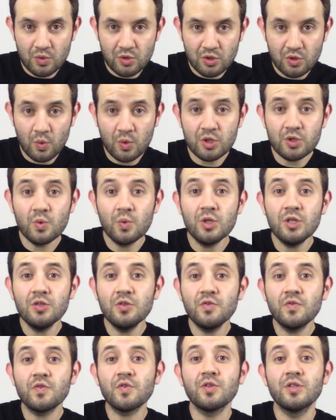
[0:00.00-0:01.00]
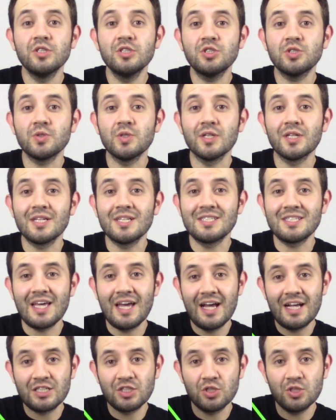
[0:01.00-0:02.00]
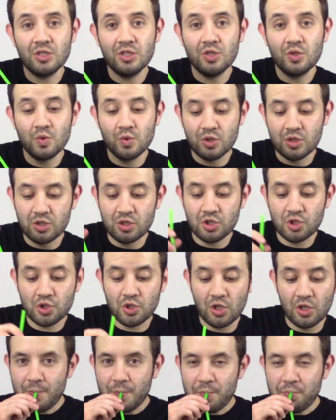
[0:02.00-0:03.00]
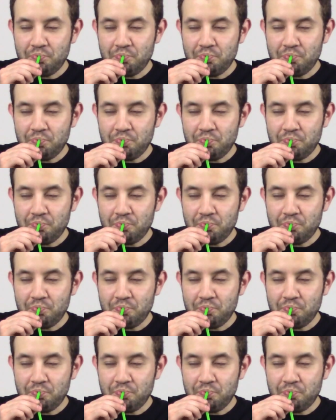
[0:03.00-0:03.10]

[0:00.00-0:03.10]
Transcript: So what you wanna do for this drink is actually use a straw.